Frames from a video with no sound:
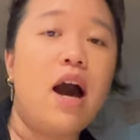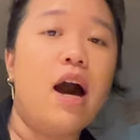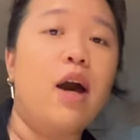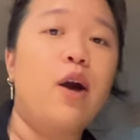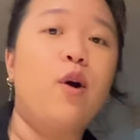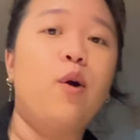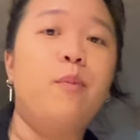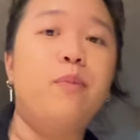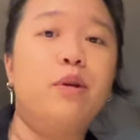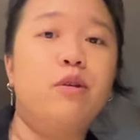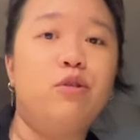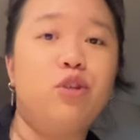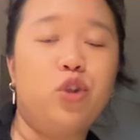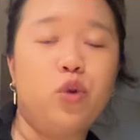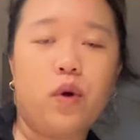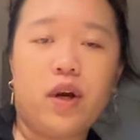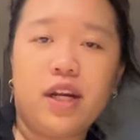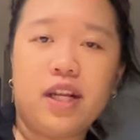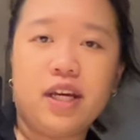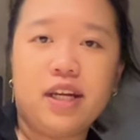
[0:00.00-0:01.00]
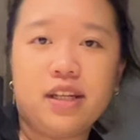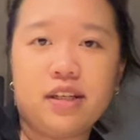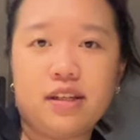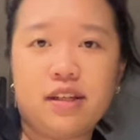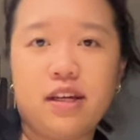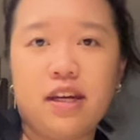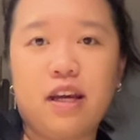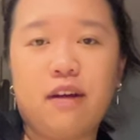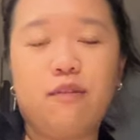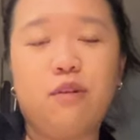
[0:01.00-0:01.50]
I hope you enjoyed
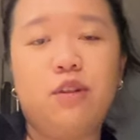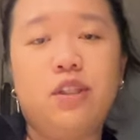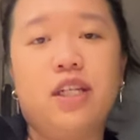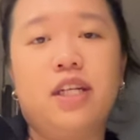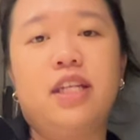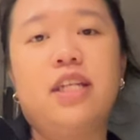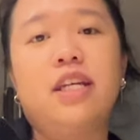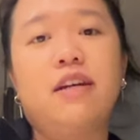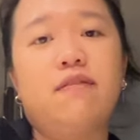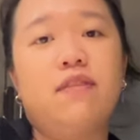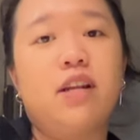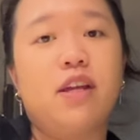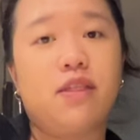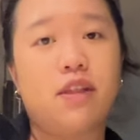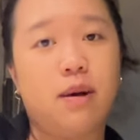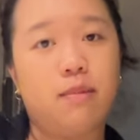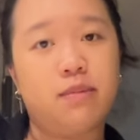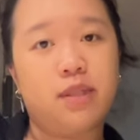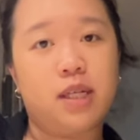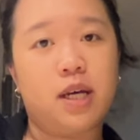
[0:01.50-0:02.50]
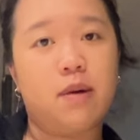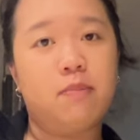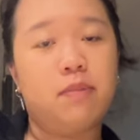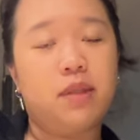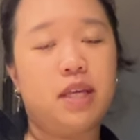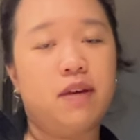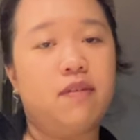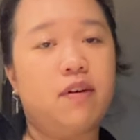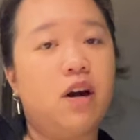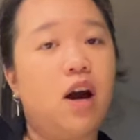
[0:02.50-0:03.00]
it. If you did, give it a thumbs up,
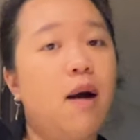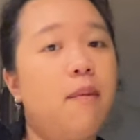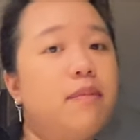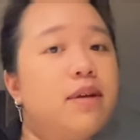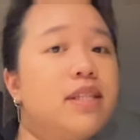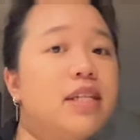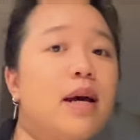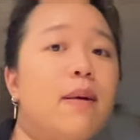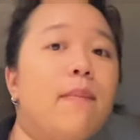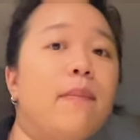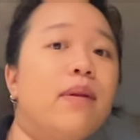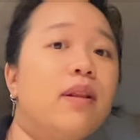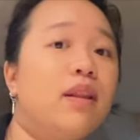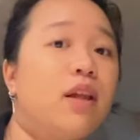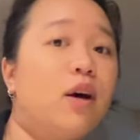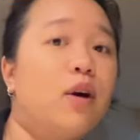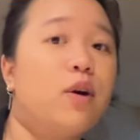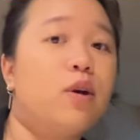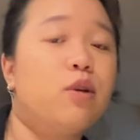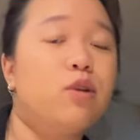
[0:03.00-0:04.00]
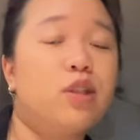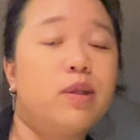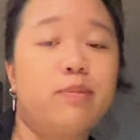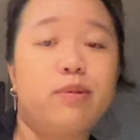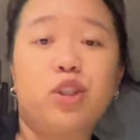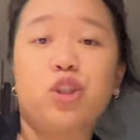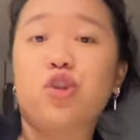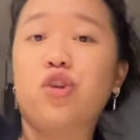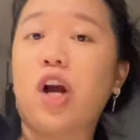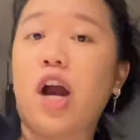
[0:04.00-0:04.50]
leave a comment down below,
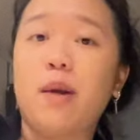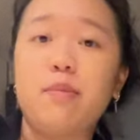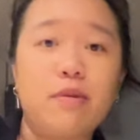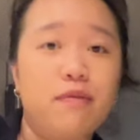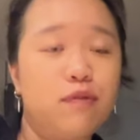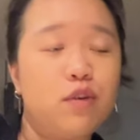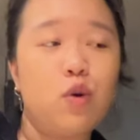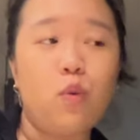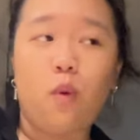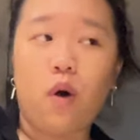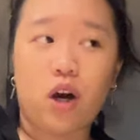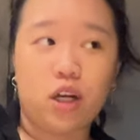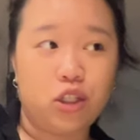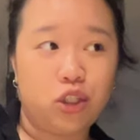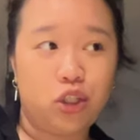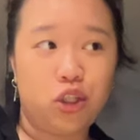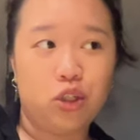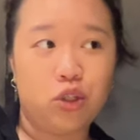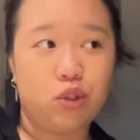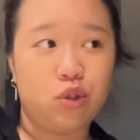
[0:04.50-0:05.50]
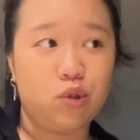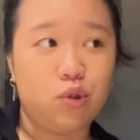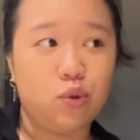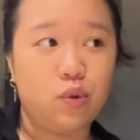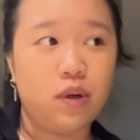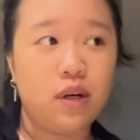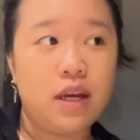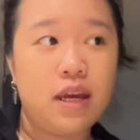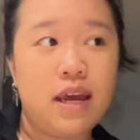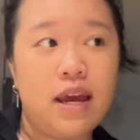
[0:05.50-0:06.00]
subscribe if you want
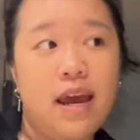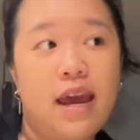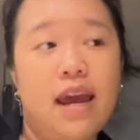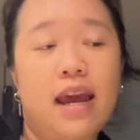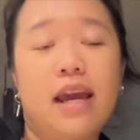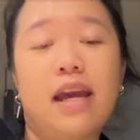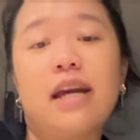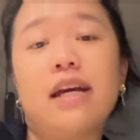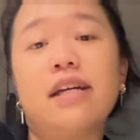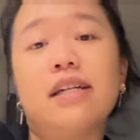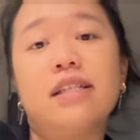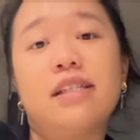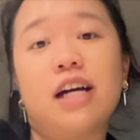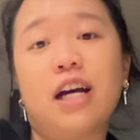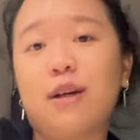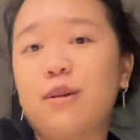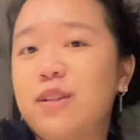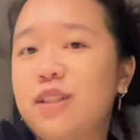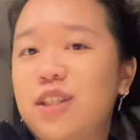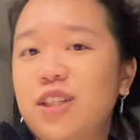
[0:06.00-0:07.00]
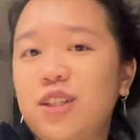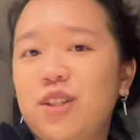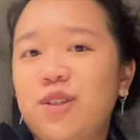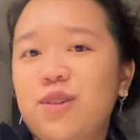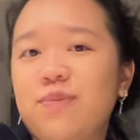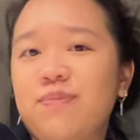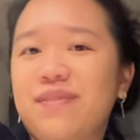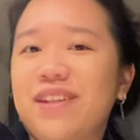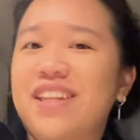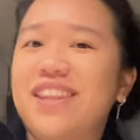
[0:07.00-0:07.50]
to, and I will see
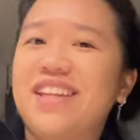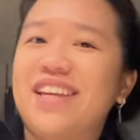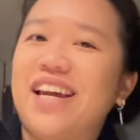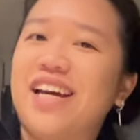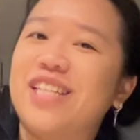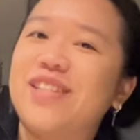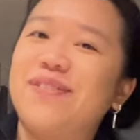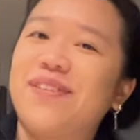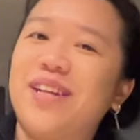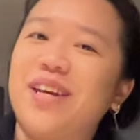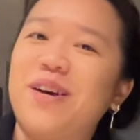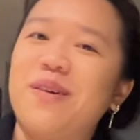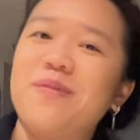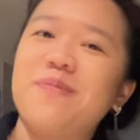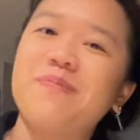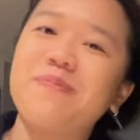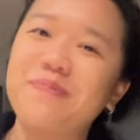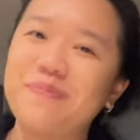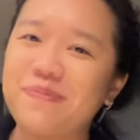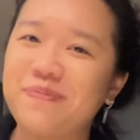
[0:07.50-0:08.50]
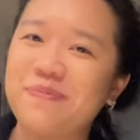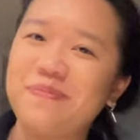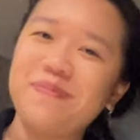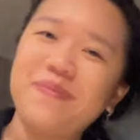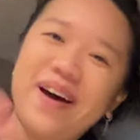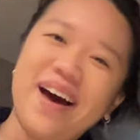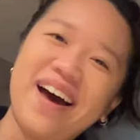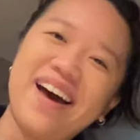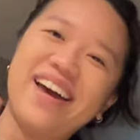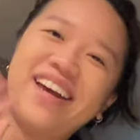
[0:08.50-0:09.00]
you in the next video.
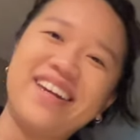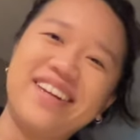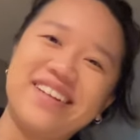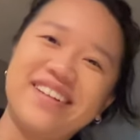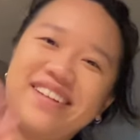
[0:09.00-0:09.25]
Bye!